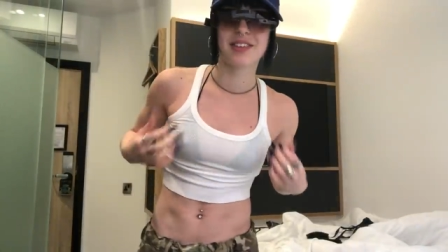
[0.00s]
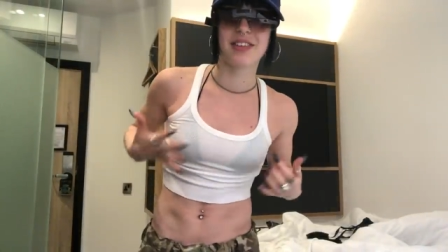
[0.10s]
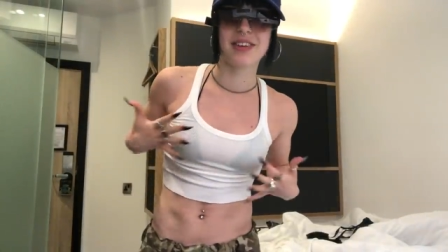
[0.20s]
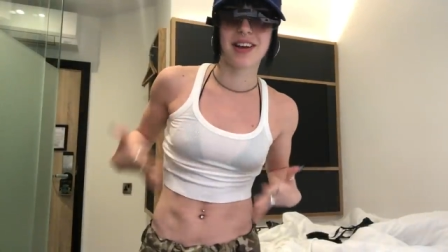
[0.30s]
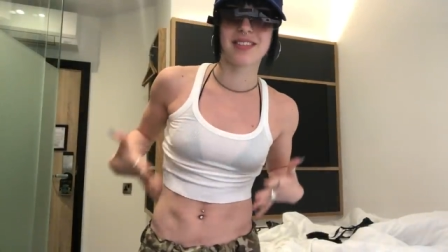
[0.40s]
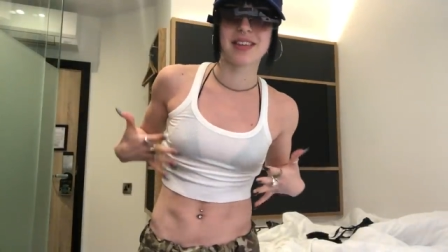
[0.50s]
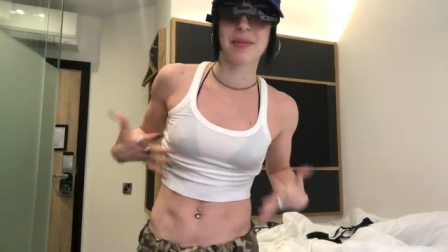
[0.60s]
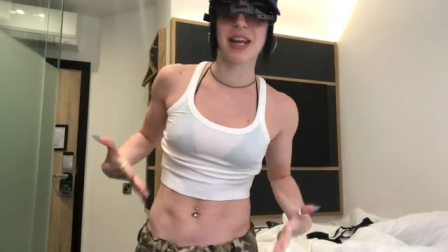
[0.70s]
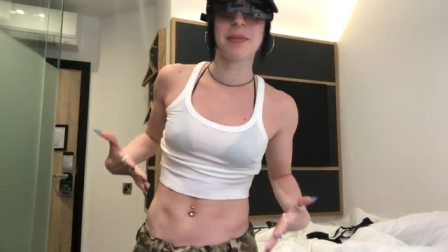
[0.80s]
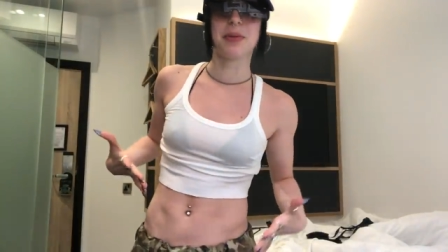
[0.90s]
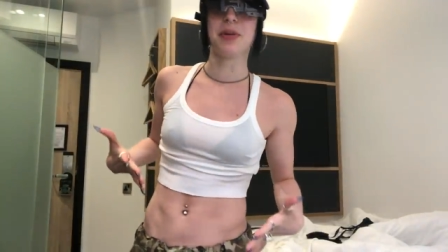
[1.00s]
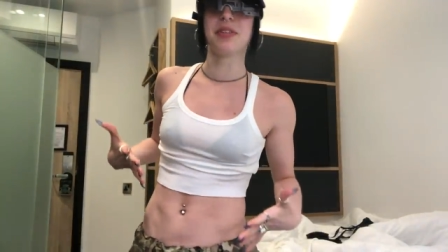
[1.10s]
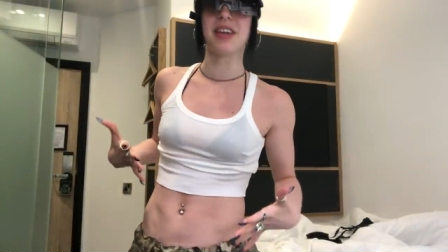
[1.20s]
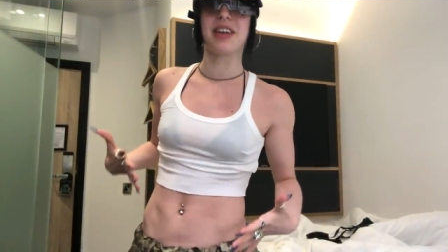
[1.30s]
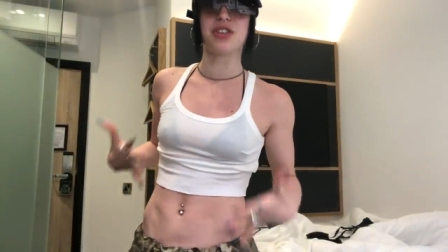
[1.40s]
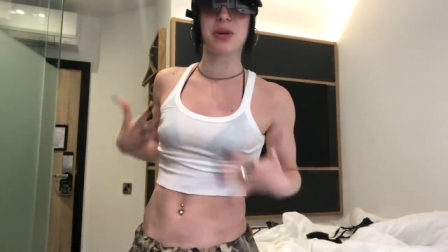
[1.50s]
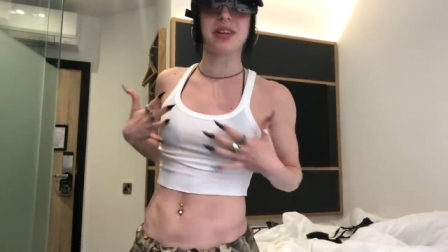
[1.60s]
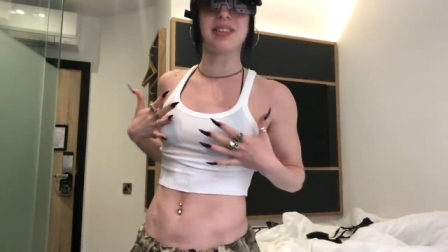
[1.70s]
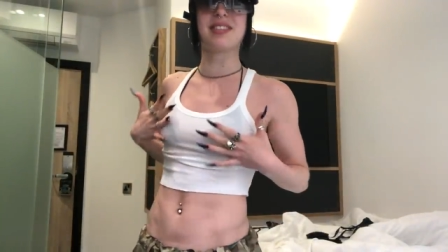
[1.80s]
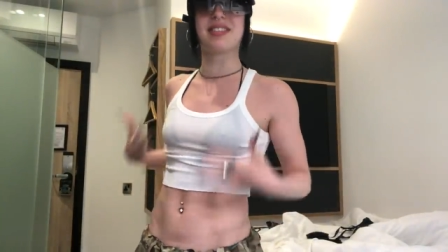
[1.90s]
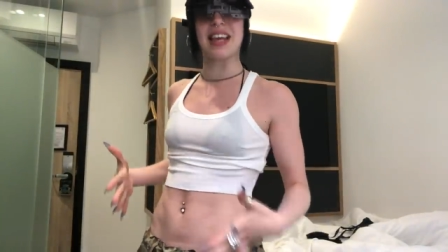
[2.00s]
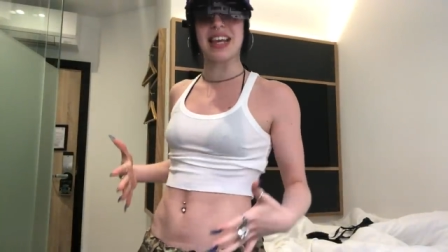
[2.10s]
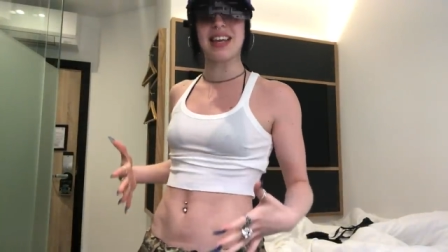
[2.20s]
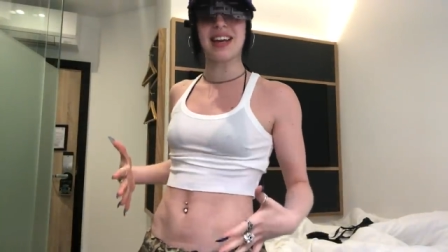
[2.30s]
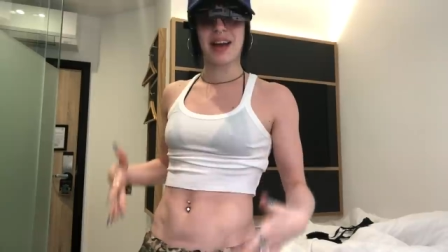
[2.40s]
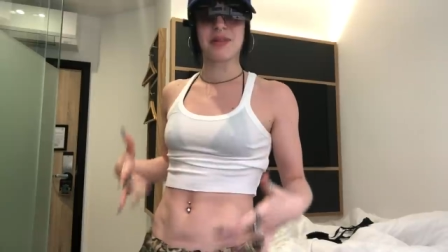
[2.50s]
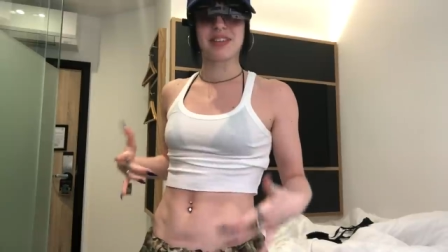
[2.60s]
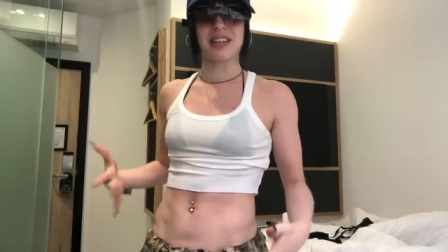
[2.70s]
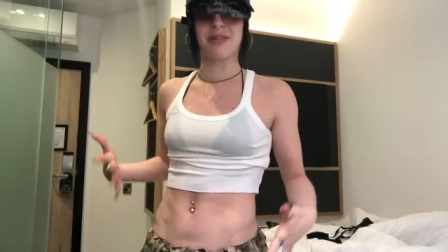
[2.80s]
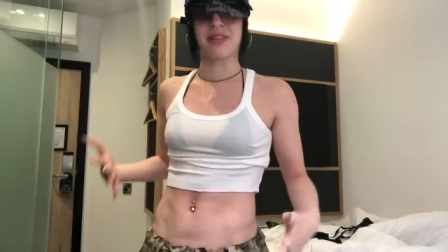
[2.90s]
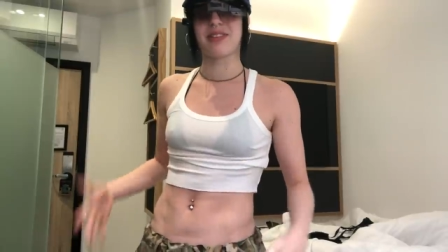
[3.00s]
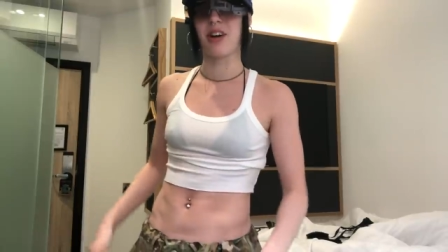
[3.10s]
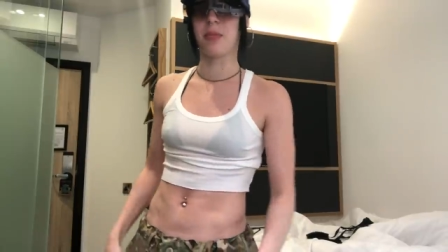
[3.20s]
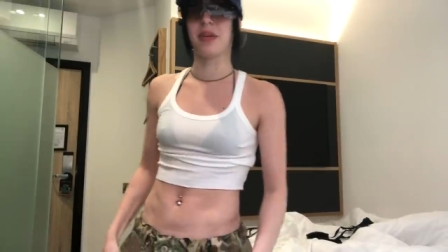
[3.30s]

so that you can't see my nipples. As you can see, how see-through this top